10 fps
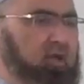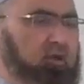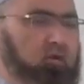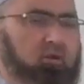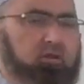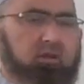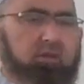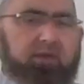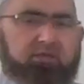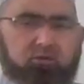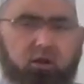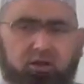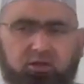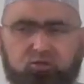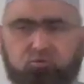they were
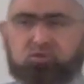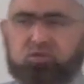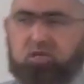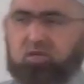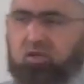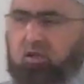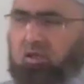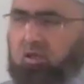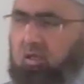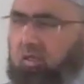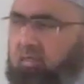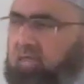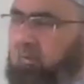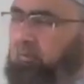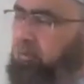astonished to see that